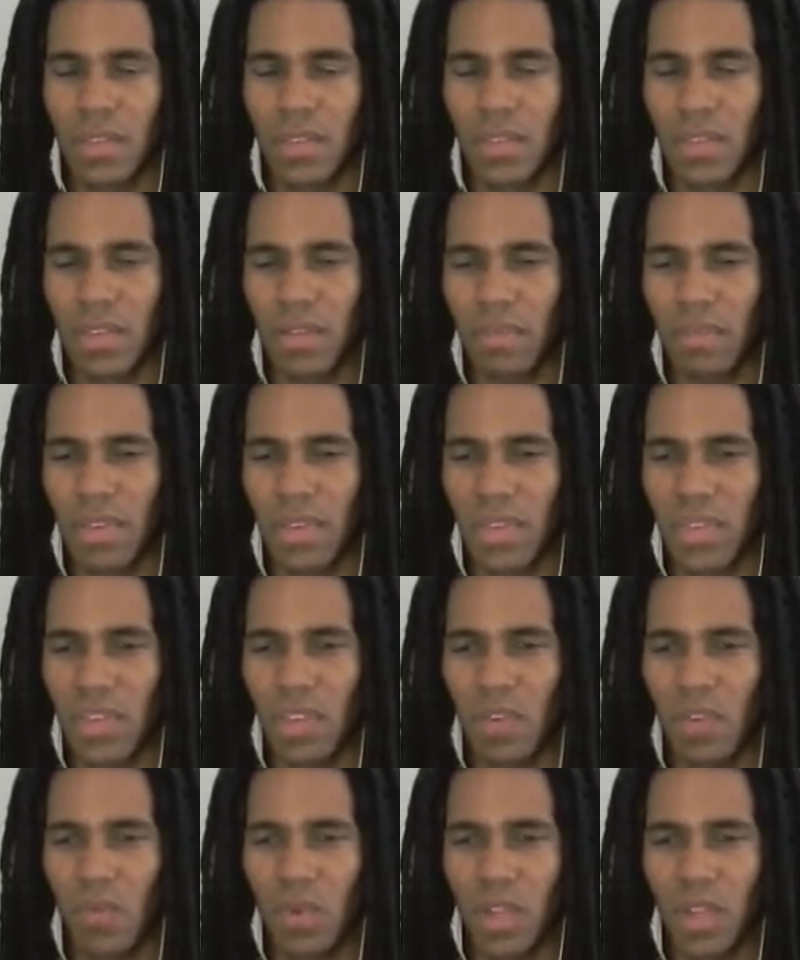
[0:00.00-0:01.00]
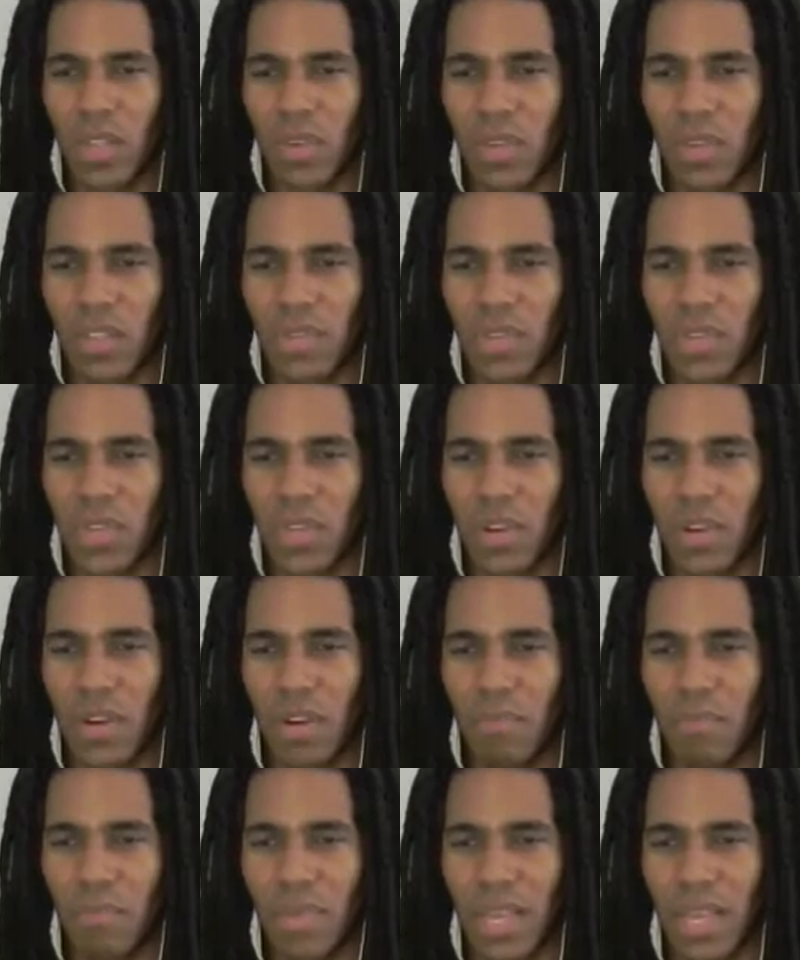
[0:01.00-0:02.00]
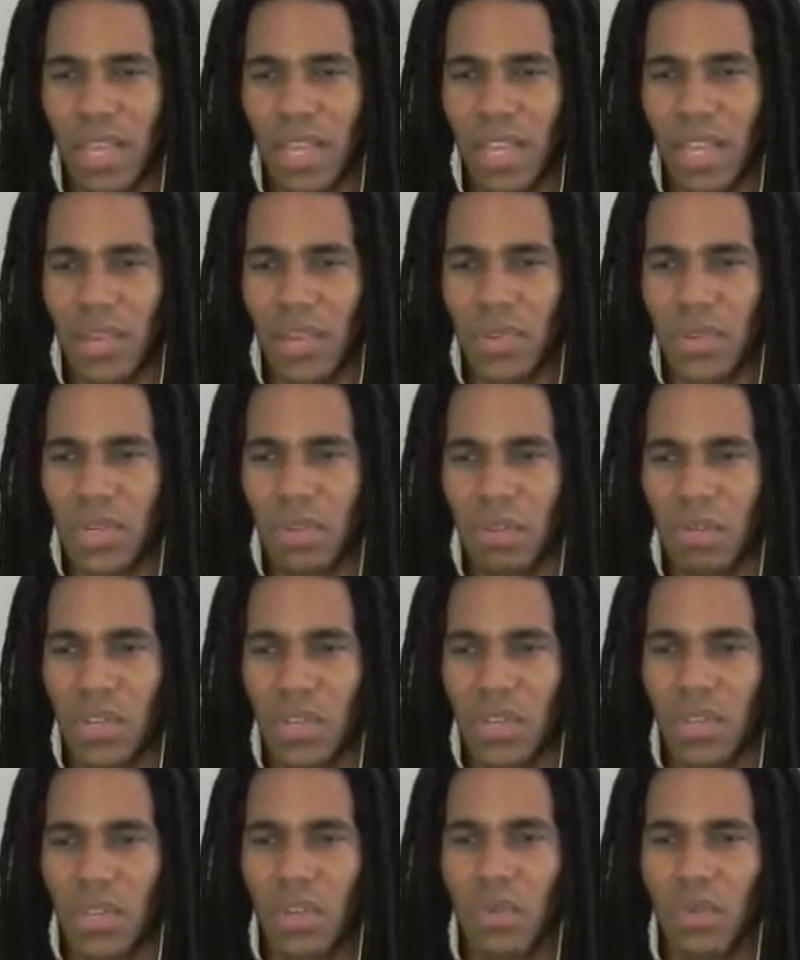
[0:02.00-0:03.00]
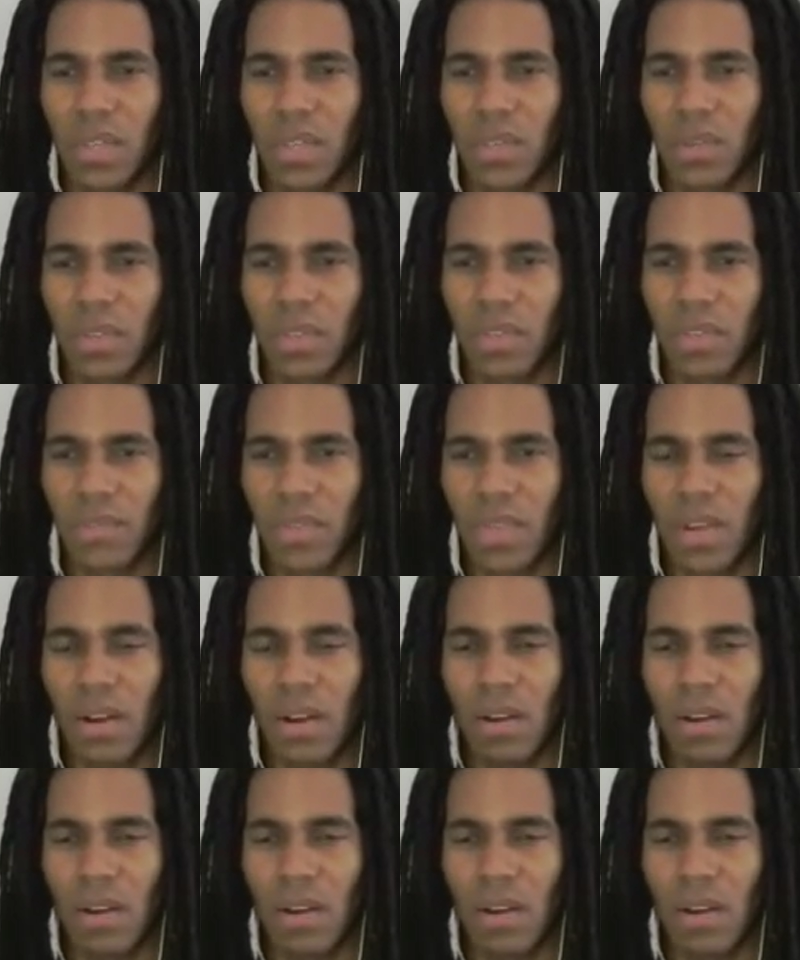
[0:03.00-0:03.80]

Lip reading: I'm guessing a Wiggler lives here. Pedal House? I'm guessing a Wiggler lives there.